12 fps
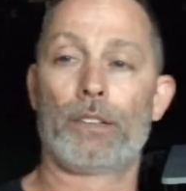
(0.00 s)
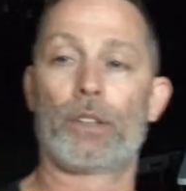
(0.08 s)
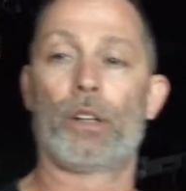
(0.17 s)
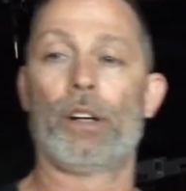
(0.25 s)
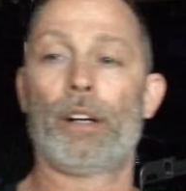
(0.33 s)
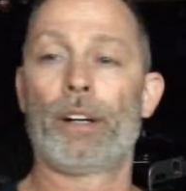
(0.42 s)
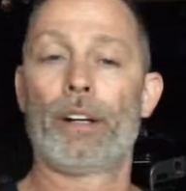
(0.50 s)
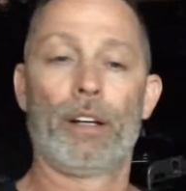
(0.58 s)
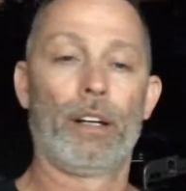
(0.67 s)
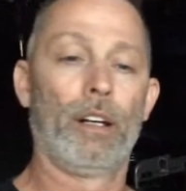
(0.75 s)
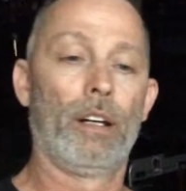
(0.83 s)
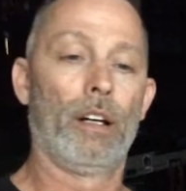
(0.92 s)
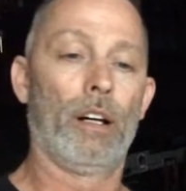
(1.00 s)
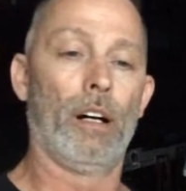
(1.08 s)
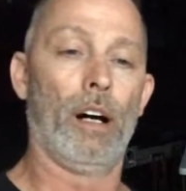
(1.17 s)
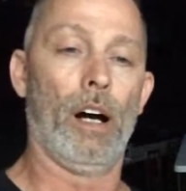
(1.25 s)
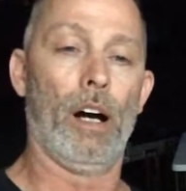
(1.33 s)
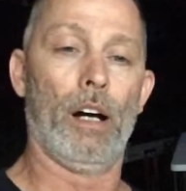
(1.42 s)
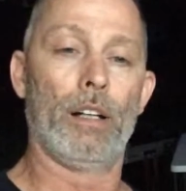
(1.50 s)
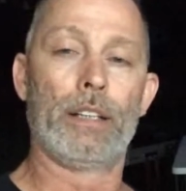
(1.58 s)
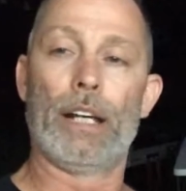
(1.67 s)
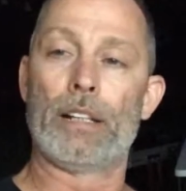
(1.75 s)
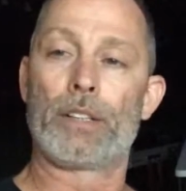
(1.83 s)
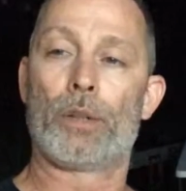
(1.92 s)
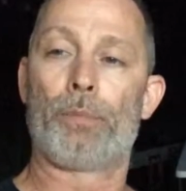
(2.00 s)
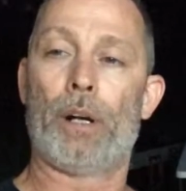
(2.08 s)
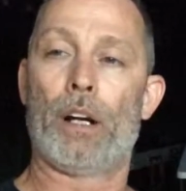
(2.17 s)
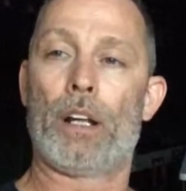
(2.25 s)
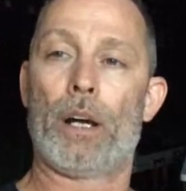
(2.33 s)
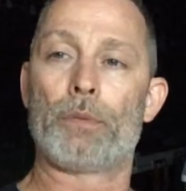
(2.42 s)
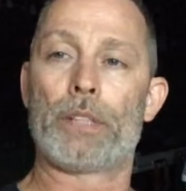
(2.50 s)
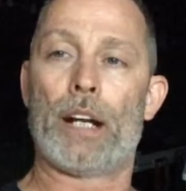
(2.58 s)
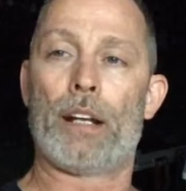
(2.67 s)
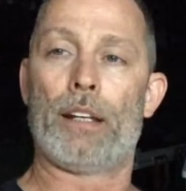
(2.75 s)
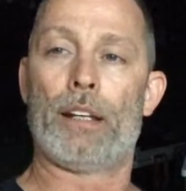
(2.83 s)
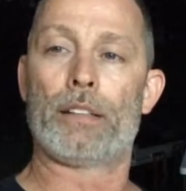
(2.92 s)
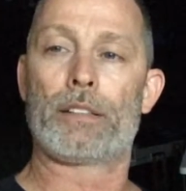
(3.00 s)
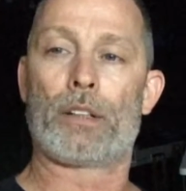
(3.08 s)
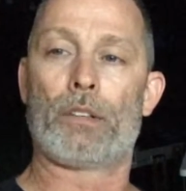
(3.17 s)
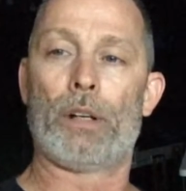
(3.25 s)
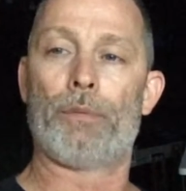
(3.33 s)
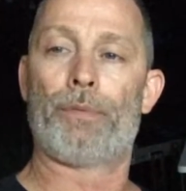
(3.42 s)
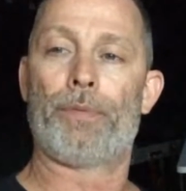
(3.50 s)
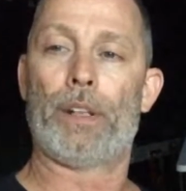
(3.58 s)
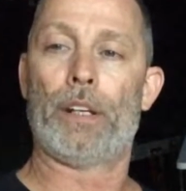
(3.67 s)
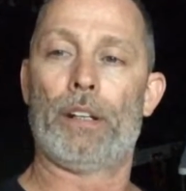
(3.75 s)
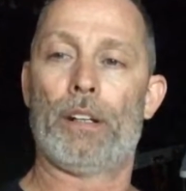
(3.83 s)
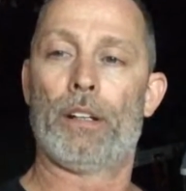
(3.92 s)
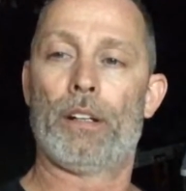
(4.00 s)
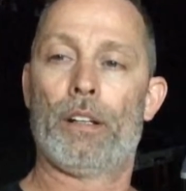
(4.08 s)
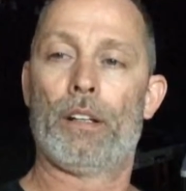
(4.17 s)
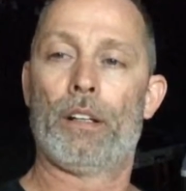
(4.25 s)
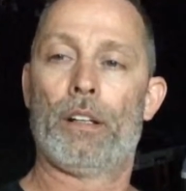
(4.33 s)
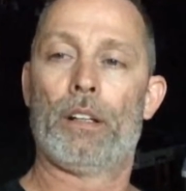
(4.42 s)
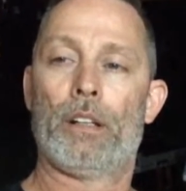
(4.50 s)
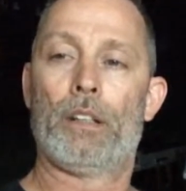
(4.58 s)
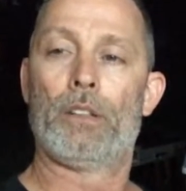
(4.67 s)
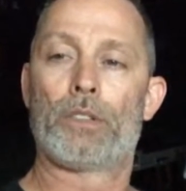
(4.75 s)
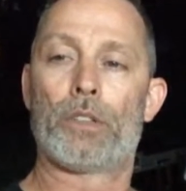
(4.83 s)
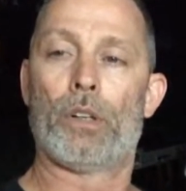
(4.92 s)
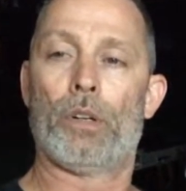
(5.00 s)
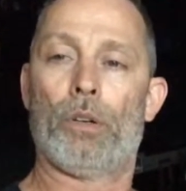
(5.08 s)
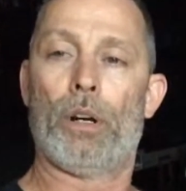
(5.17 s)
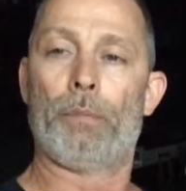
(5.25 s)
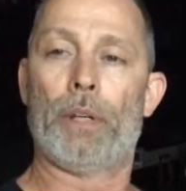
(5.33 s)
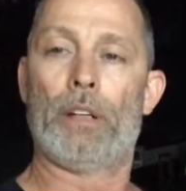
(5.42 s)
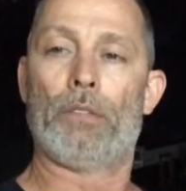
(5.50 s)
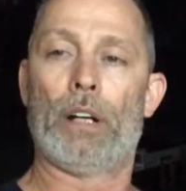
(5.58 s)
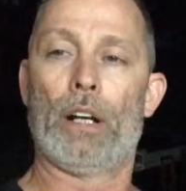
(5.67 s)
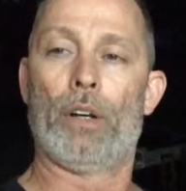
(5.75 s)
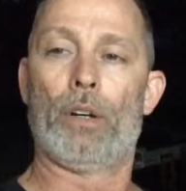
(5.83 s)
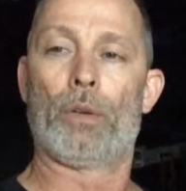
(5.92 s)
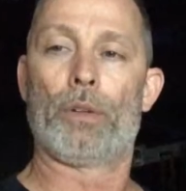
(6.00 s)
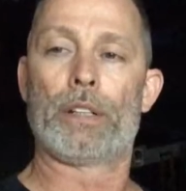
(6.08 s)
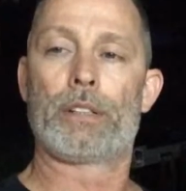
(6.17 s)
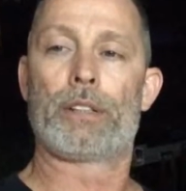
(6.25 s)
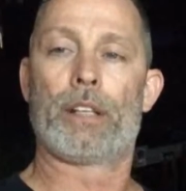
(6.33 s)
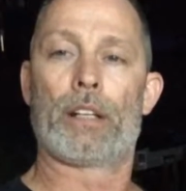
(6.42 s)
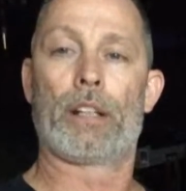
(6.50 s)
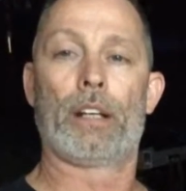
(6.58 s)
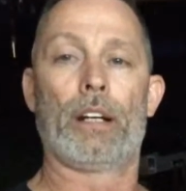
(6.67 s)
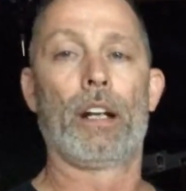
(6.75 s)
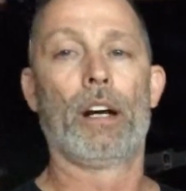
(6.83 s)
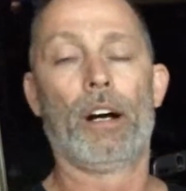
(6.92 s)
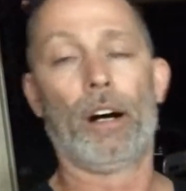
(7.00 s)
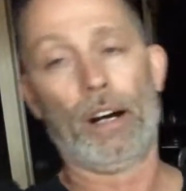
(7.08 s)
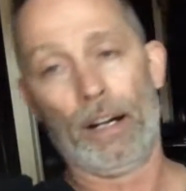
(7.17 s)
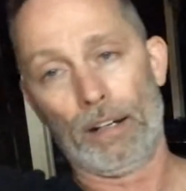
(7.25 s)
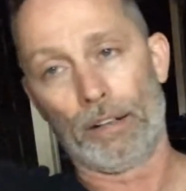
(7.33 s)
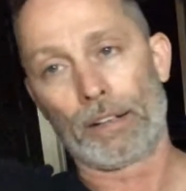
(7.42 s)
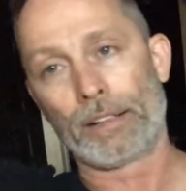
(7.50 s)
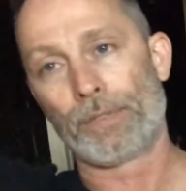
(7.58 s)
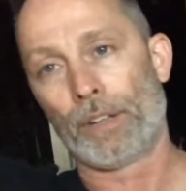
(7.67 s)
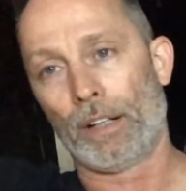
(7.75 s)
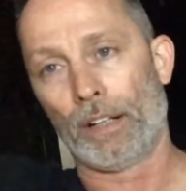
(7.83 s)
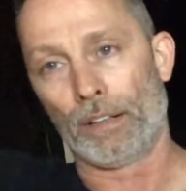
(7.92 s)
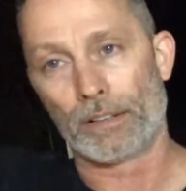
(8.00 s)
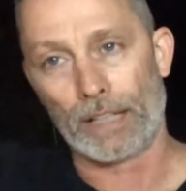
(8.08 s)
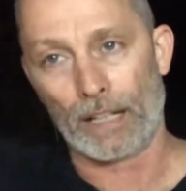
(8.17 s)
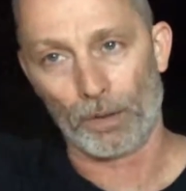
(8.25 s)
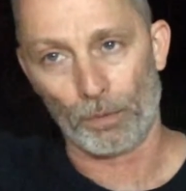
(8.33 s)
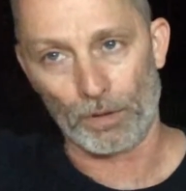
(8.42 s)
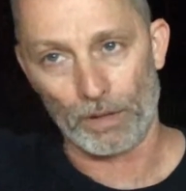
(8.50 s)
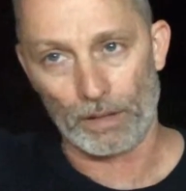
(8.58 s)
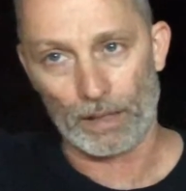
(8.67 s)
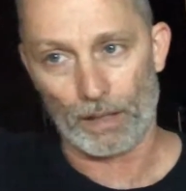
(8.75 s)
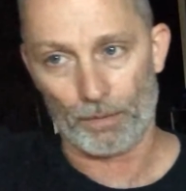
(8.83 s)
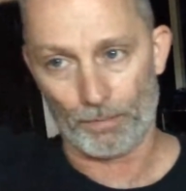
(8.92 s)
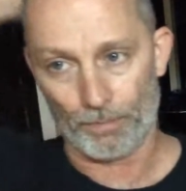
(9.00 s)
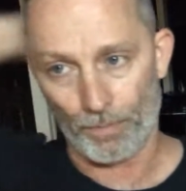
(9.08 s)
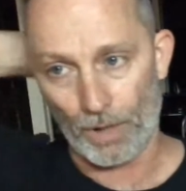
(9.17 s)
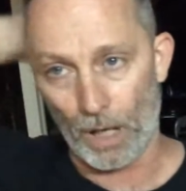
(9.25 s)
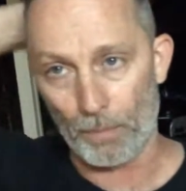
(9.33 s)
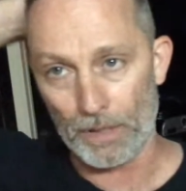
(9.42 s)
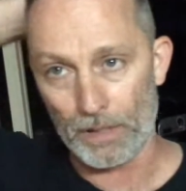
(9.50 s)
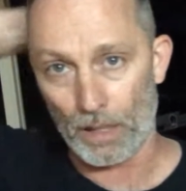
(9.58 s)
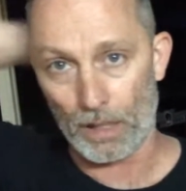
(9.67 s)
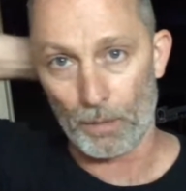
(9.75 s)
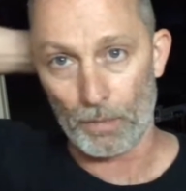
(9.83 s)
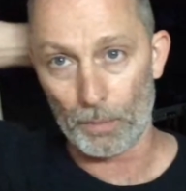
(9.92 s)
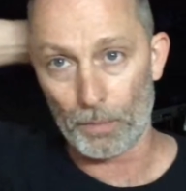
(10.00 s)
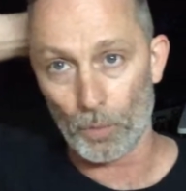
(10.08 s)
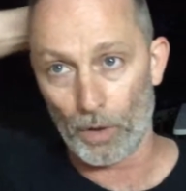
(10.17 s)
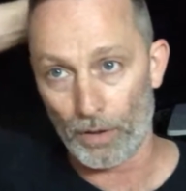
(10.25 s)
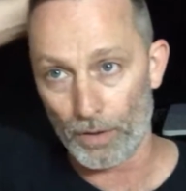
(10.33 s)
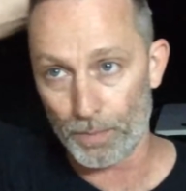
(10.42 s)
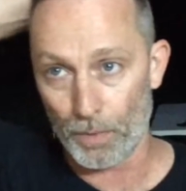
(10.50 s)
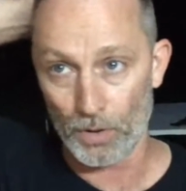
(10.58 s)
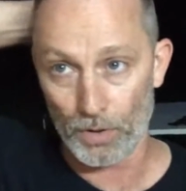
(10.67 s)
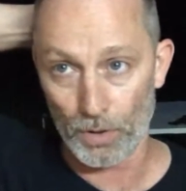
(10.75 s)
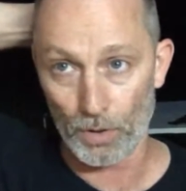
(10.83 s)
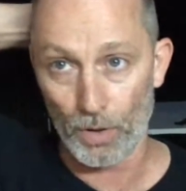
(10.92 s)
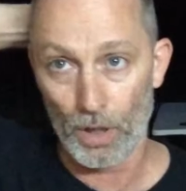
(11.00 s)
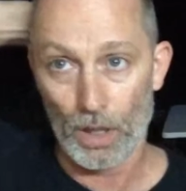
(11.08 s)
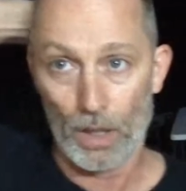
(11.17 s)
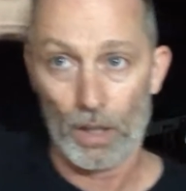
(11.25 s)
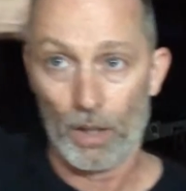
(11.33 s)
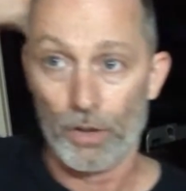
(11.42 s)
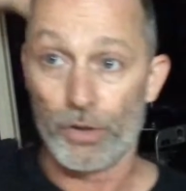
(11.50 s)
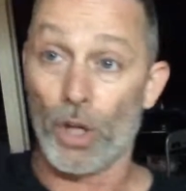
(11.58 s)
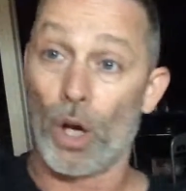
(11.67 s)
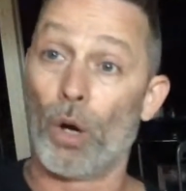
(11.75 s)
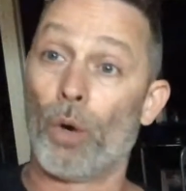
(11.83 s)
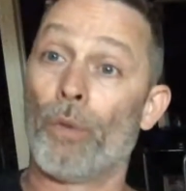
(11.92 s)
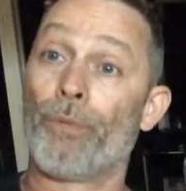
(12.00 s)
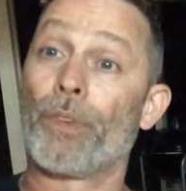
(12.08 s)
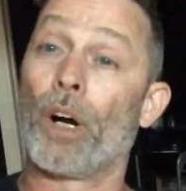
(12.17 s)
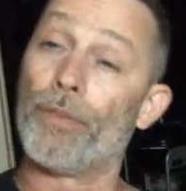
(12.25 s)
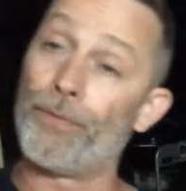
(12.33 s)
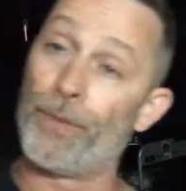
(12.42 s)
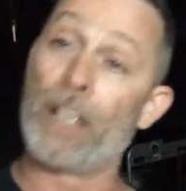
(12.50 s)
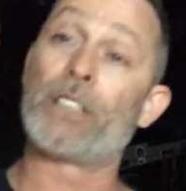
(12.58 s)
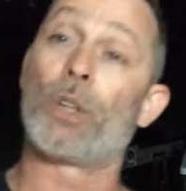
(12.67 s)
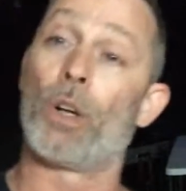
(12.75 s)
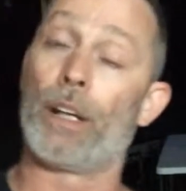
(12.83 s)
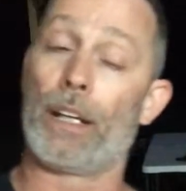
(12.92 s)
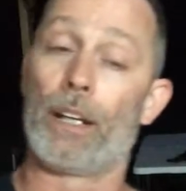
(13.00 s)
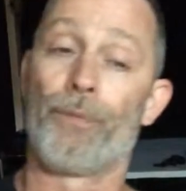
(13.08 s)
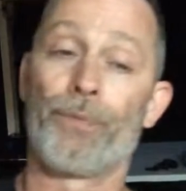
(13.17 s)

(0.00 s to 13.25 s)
Sorry. Yeah, so apparently I was out of the Instagram feed. So I'm hitting reload on this thing again. All right, look, it's very irritating with the damn comments not coming up to where they're supposed to. So, officially,